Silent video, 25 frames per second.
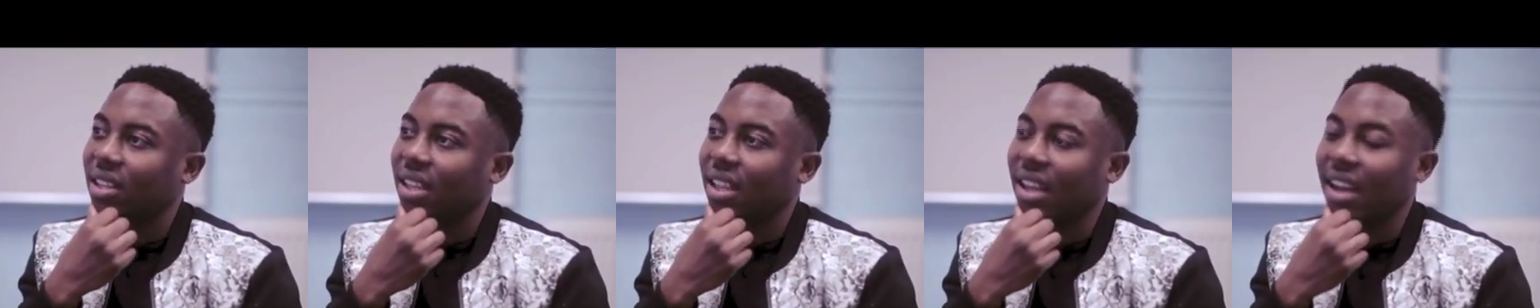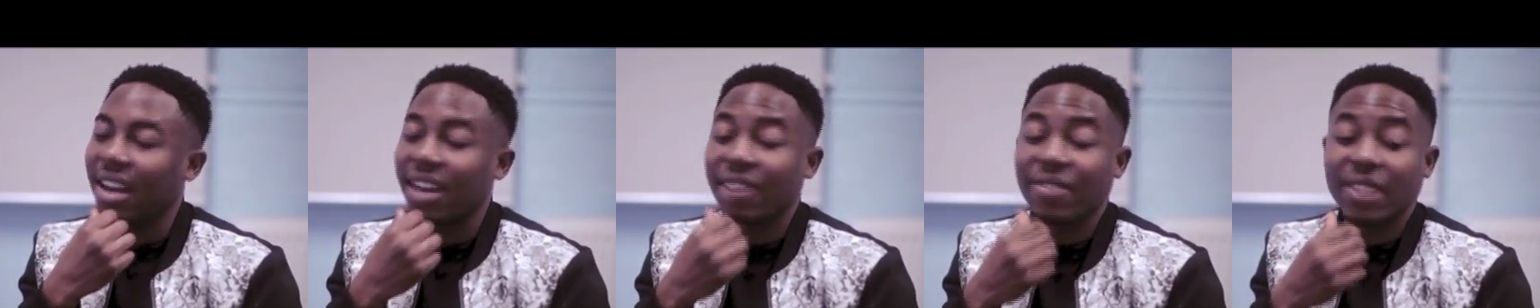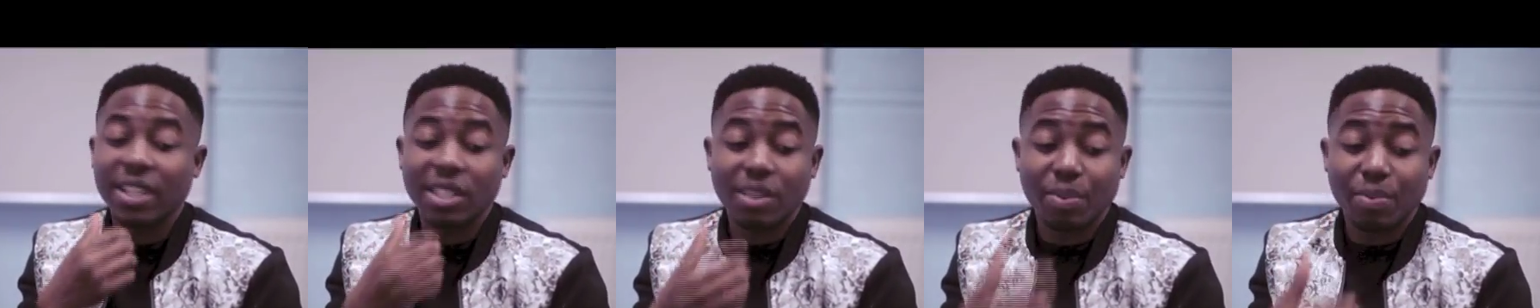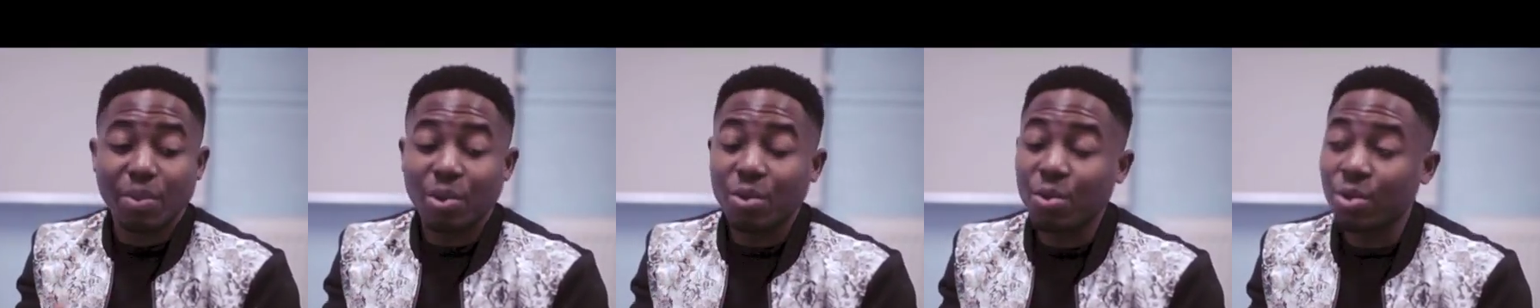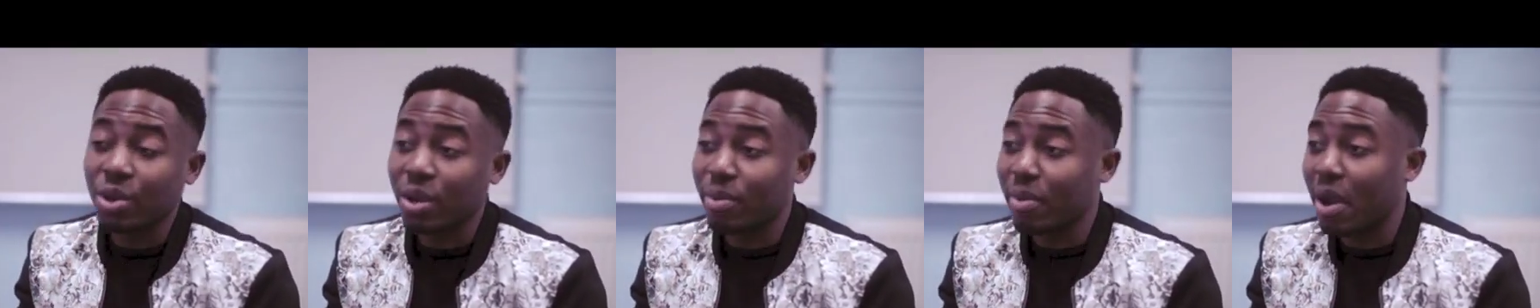and I've had to
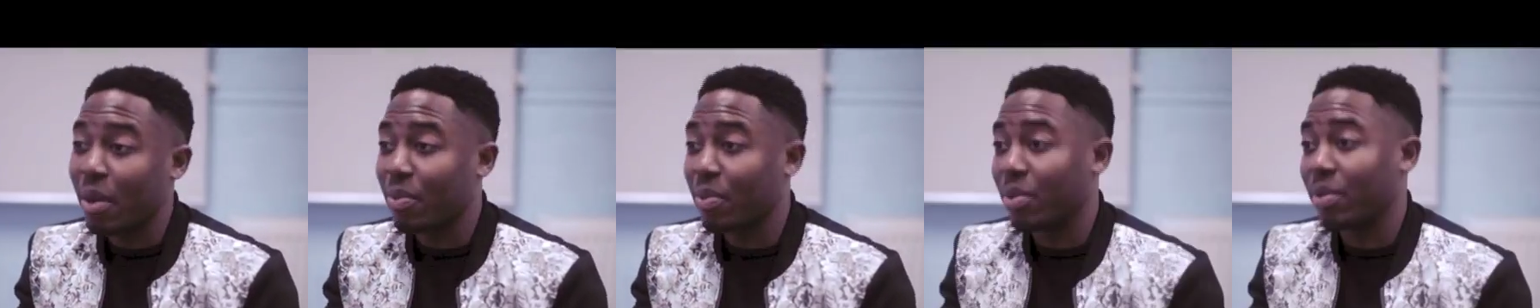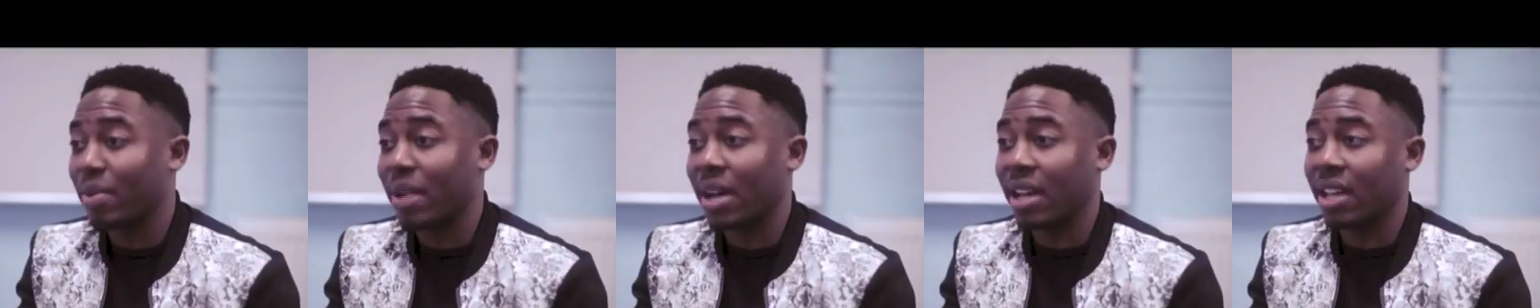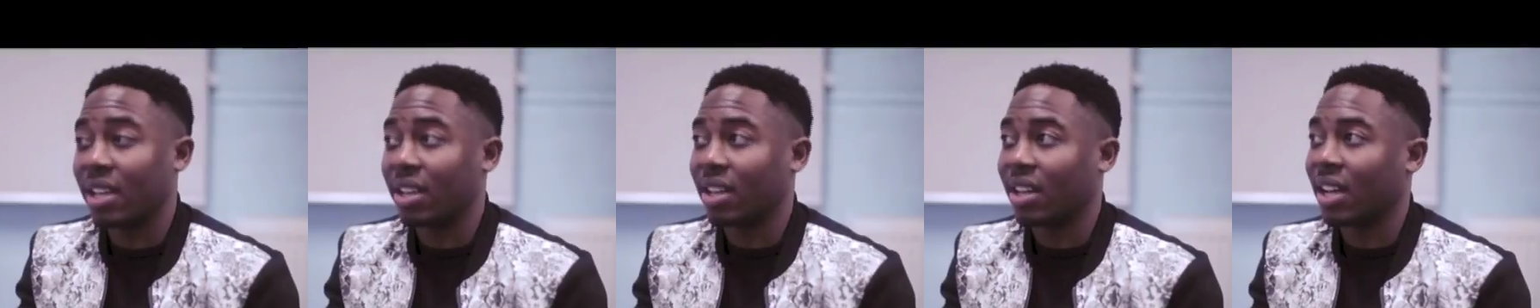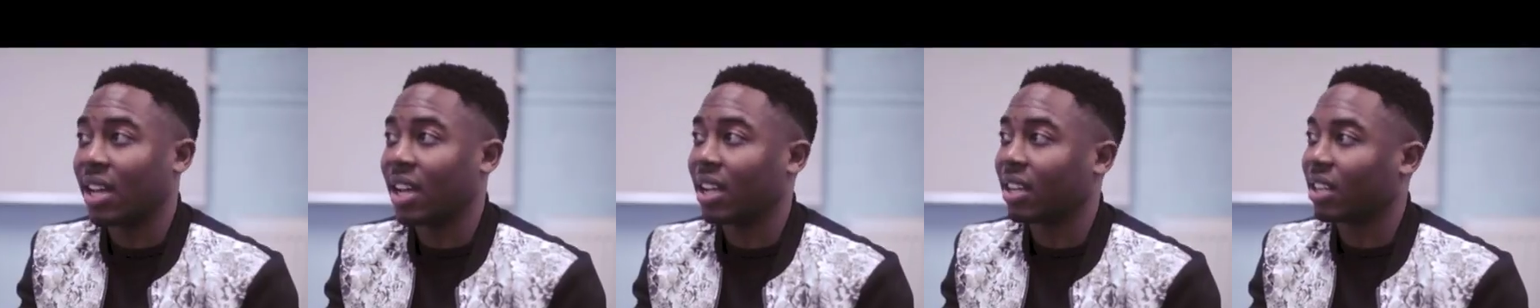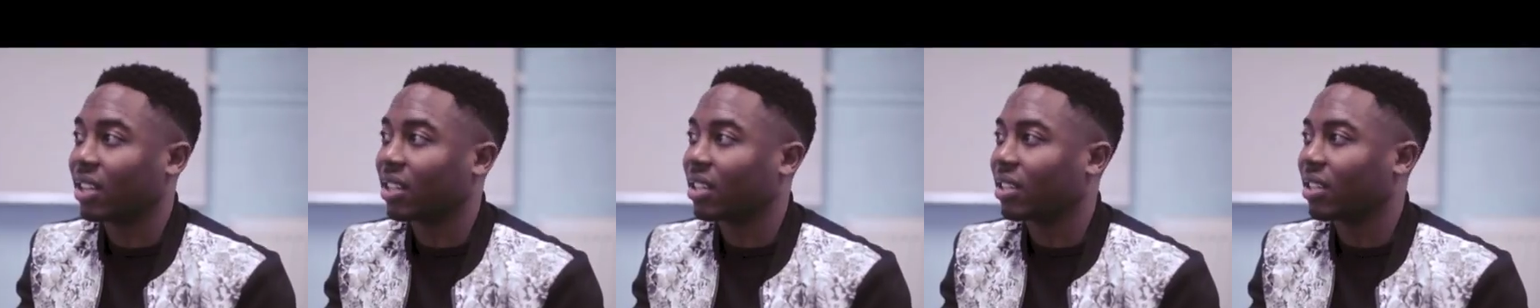pull them up about it.
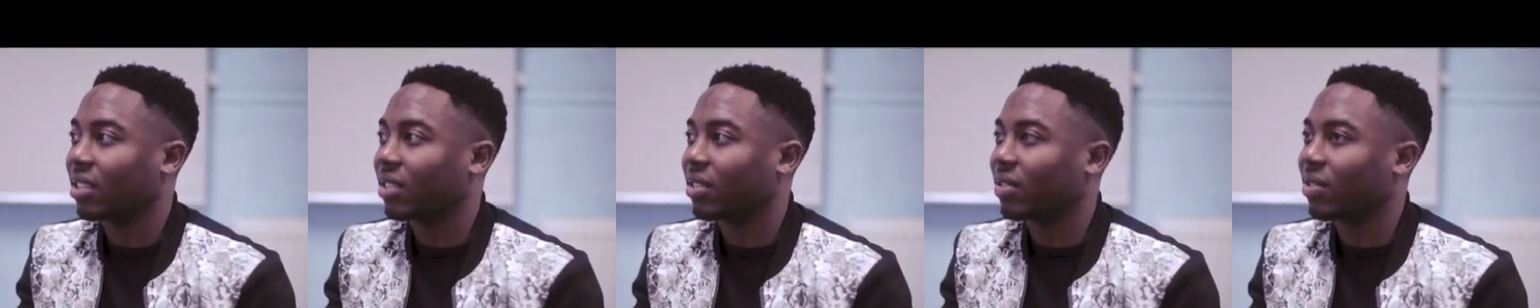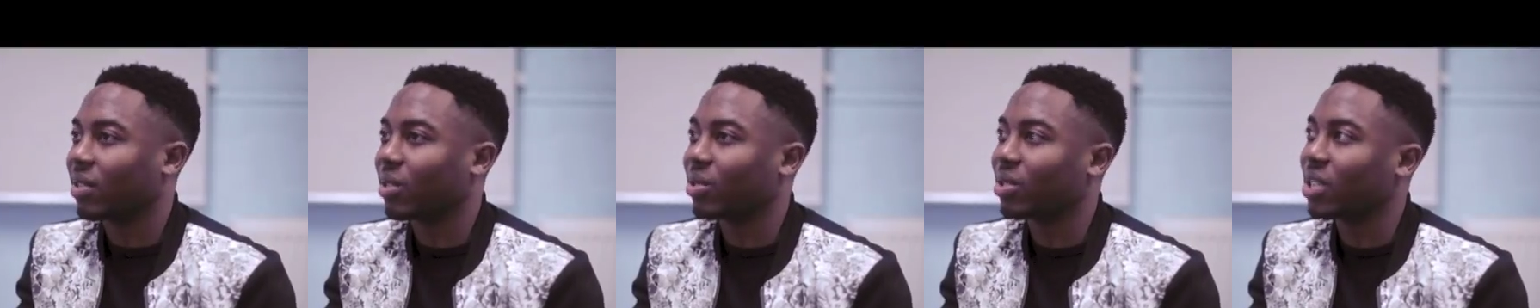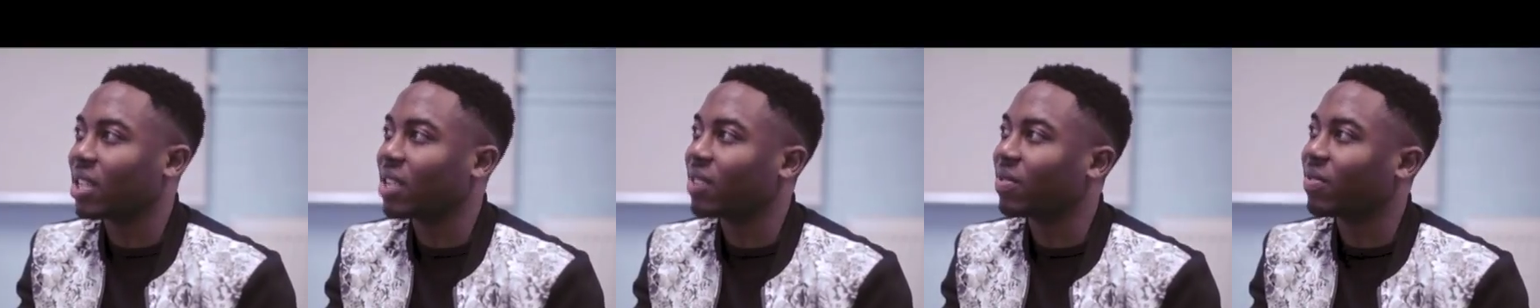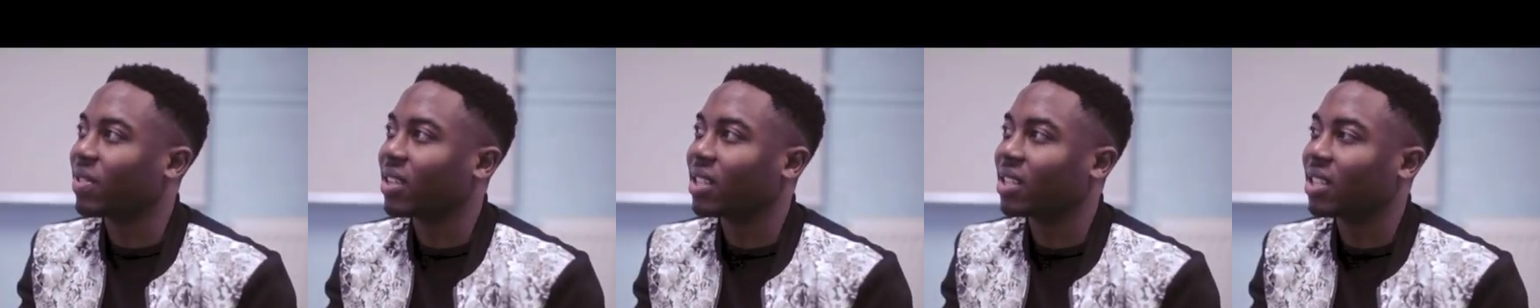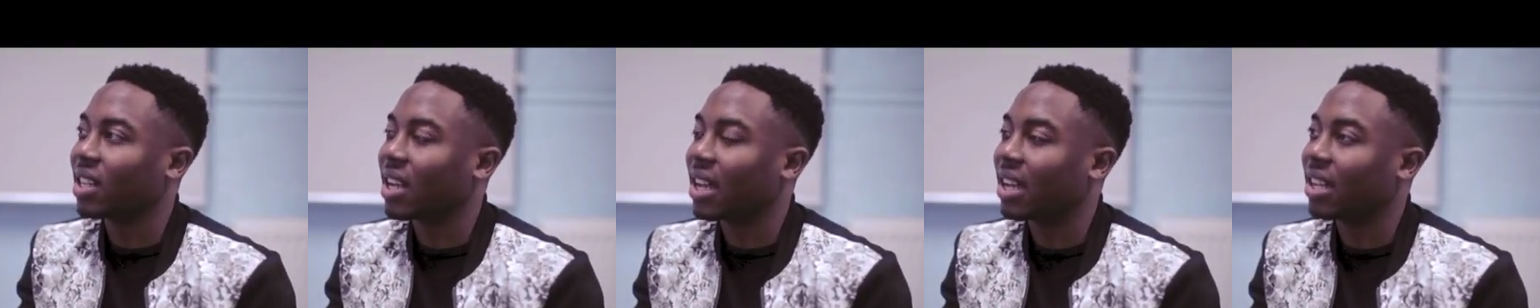Like they'll say
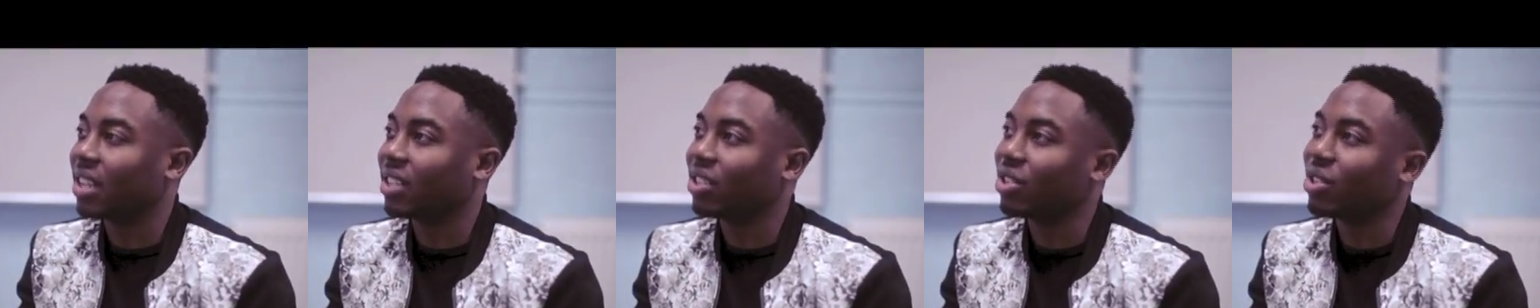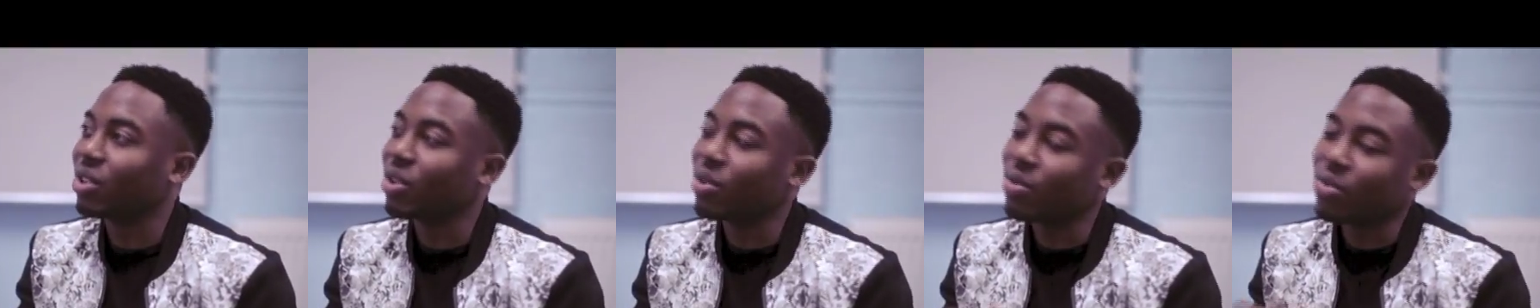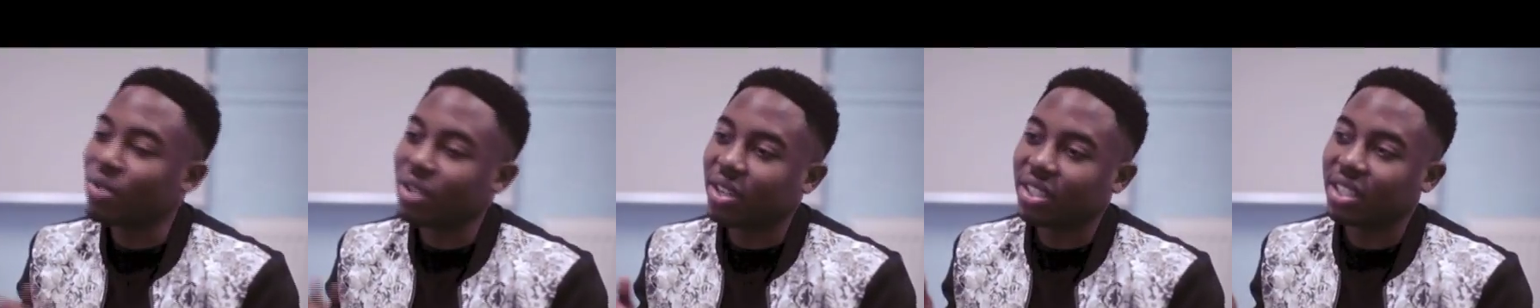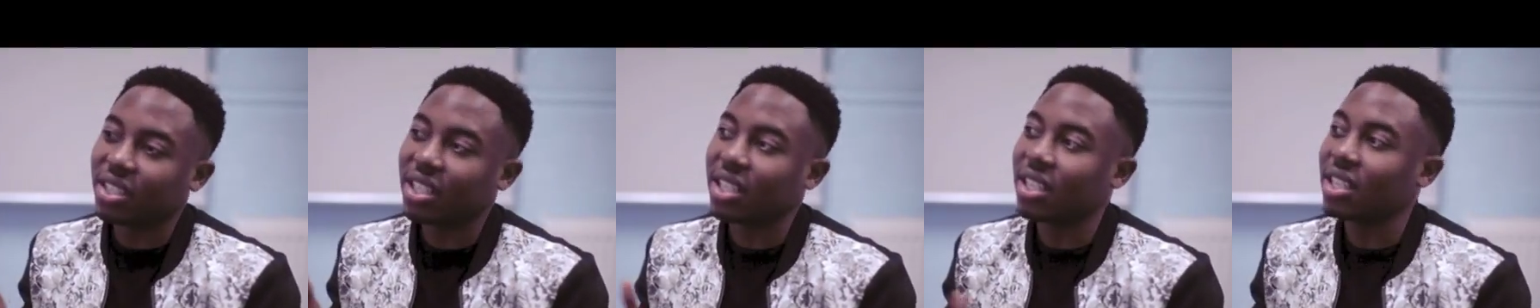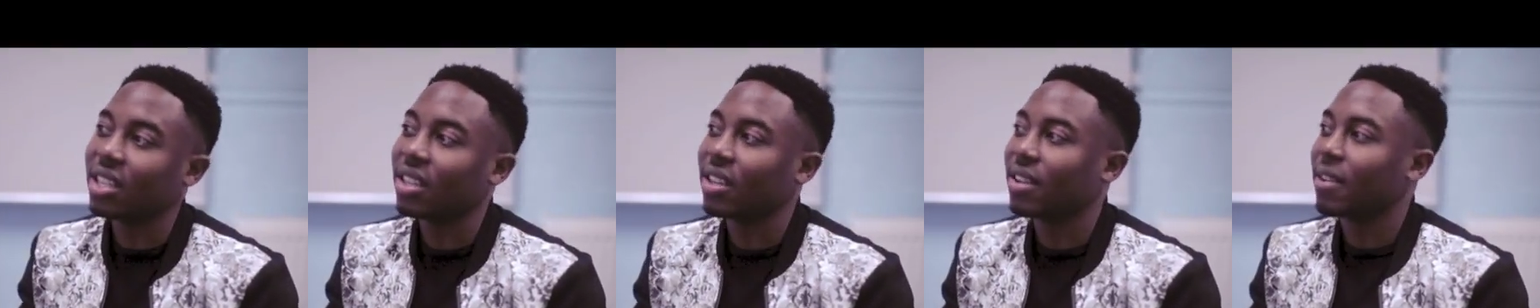things like, you know what,
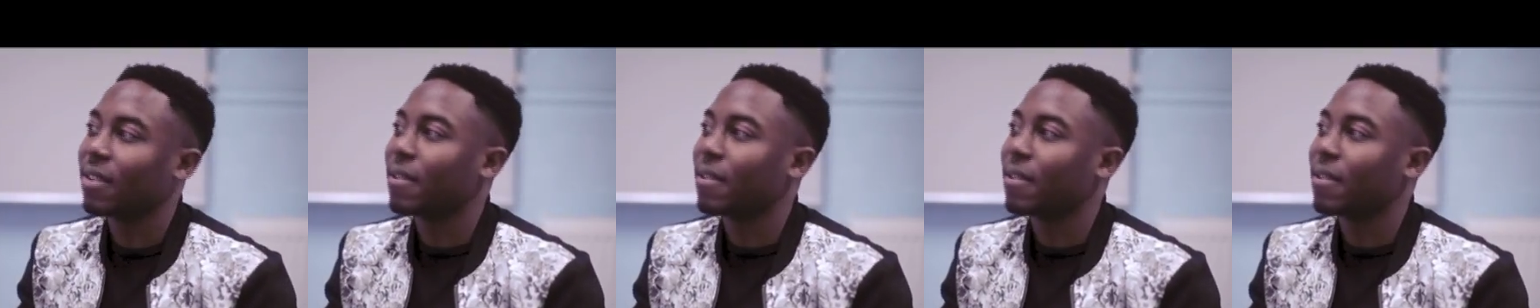Dee.